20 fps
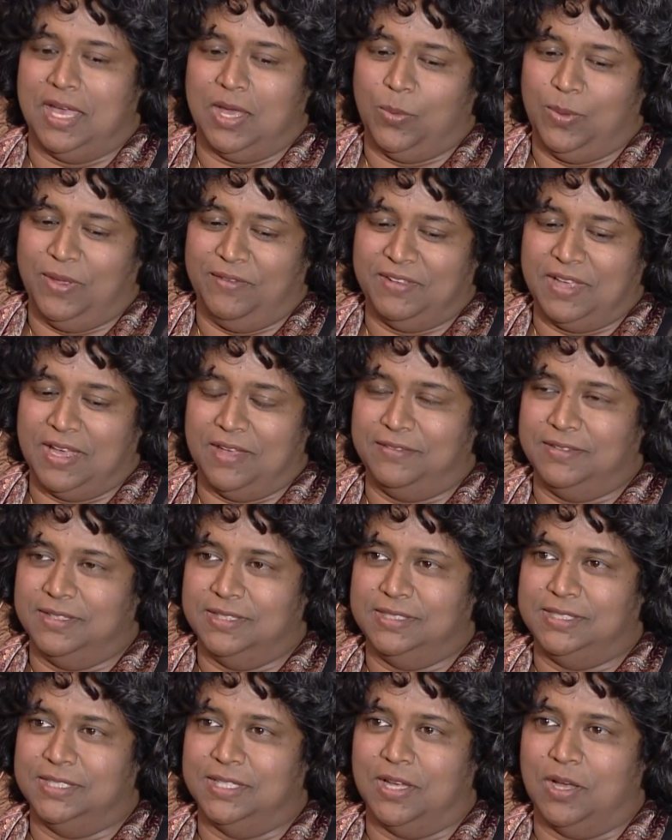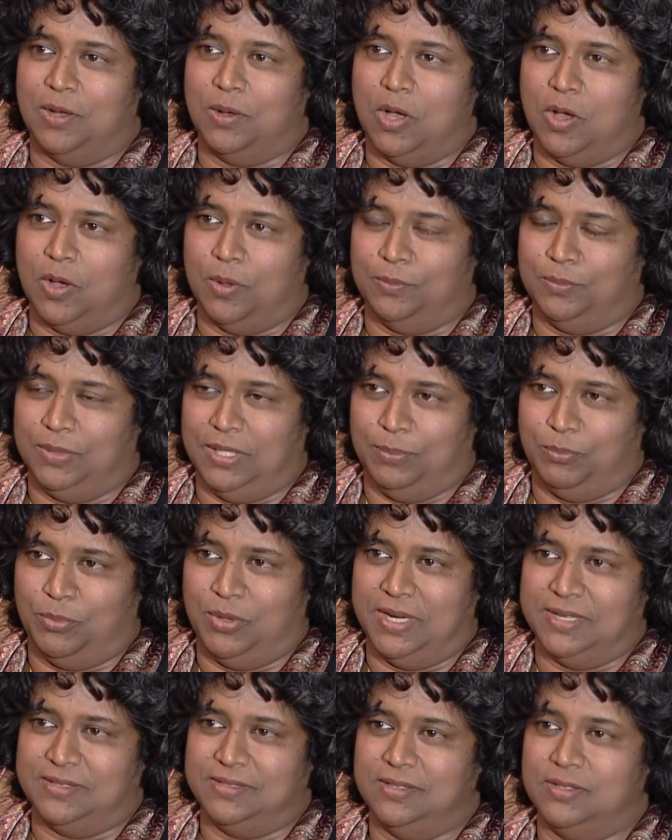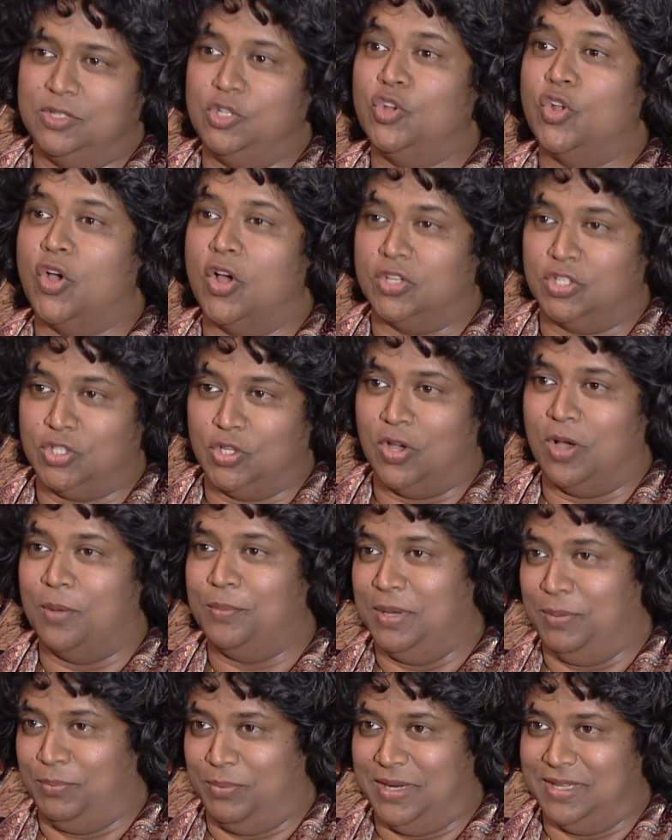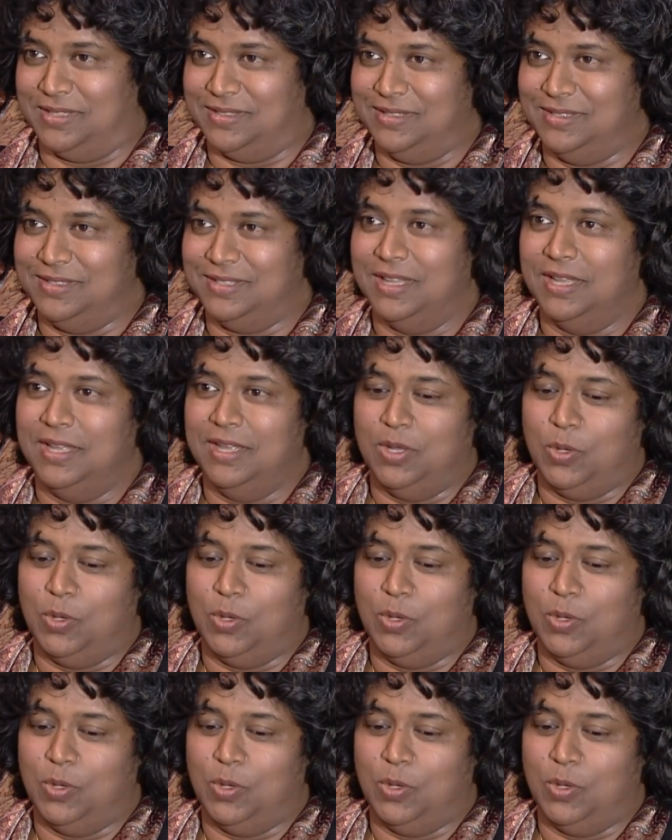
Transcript: We've covered omnipresent, not omnipresent.